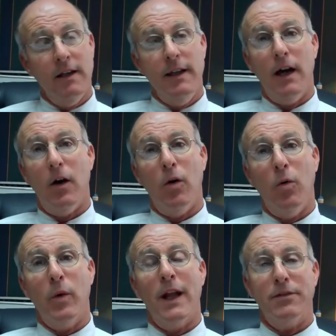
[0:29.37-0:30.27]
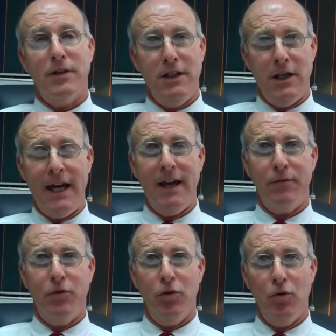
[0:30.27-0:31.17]
Now, when I say you
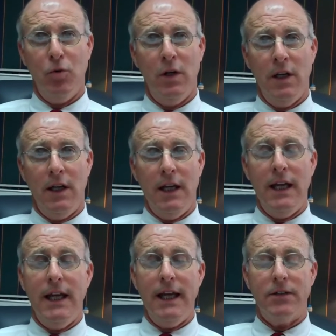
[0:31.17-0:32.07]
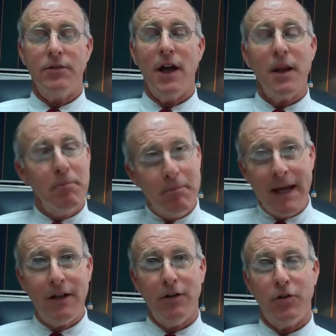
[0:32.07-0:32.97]
have to, it's not
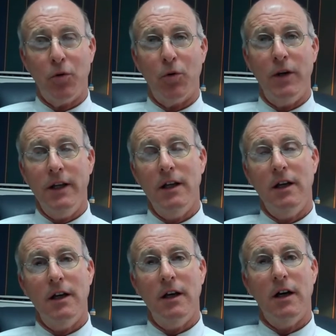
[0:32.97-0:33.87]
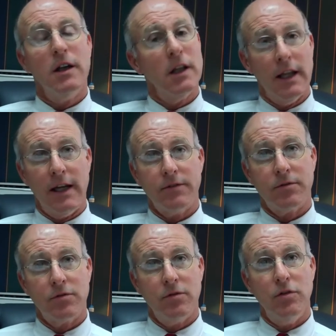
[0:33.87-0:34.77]
mandatory
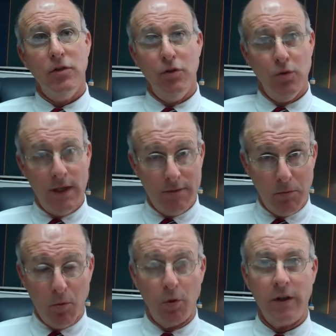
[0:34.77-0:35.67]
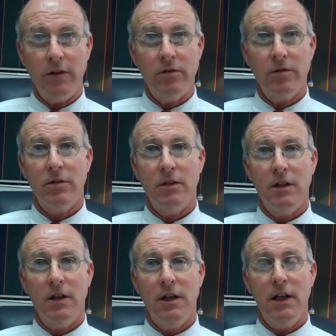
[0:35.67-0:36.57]
unless you have a mortgage.
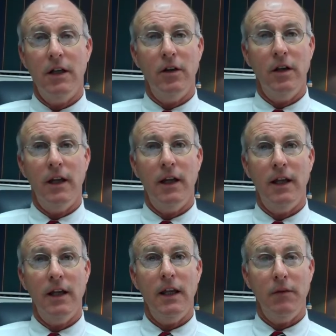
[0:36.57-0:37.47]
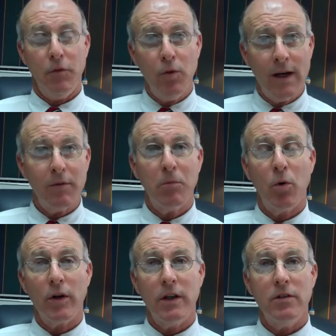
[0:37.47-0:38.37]
And if you have a
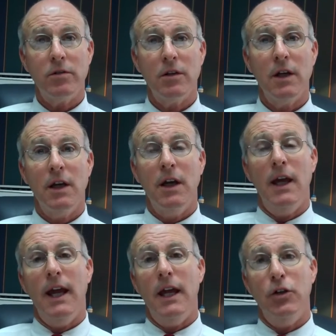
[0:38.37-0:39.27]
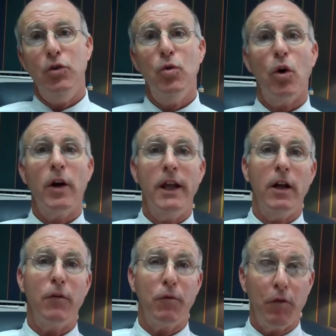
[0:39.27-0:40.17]
mortgage and you are in
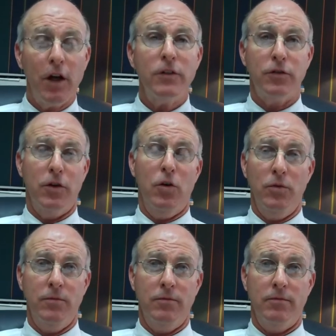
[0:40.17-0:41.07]
a flood zone